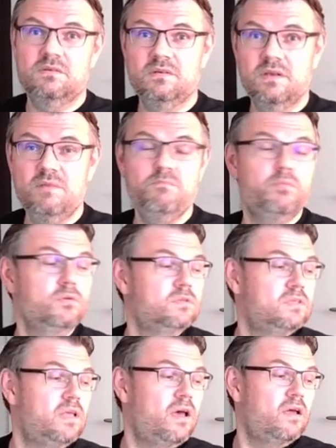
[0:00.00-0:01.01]
inputs
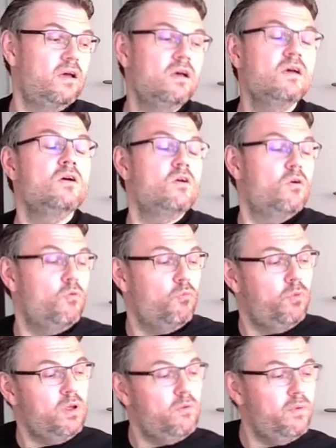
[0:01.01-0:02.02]
there. Yeah?
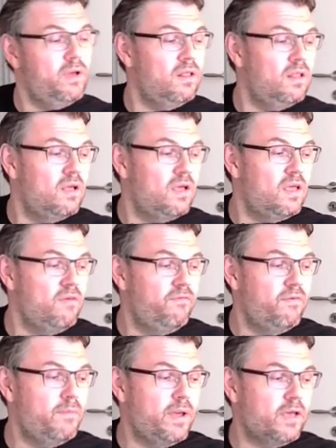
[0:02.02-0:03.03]
We will, if we
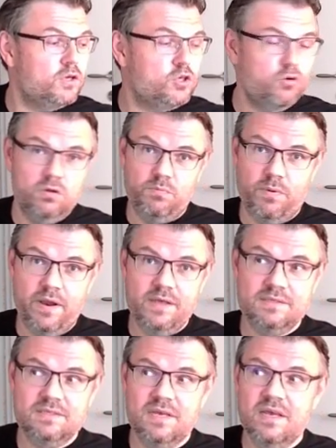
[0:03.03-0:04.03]
make a short press,